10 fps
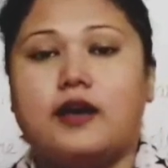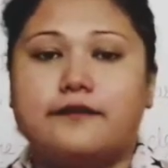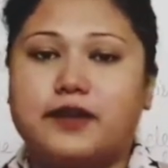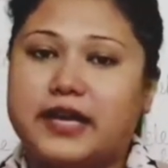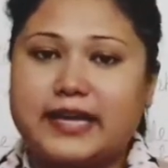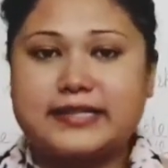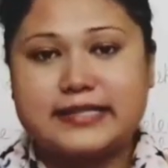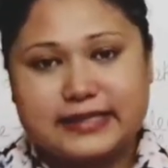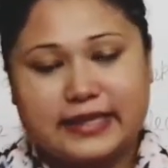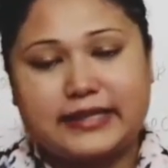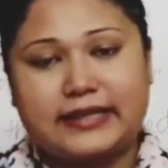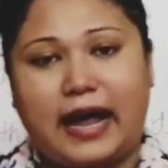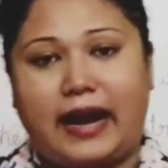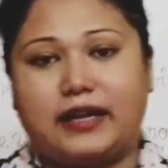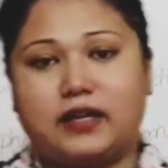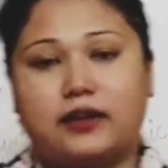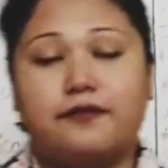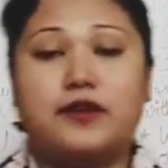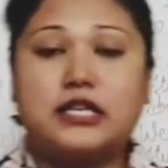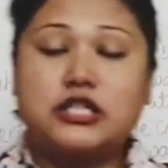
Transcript: we can see that which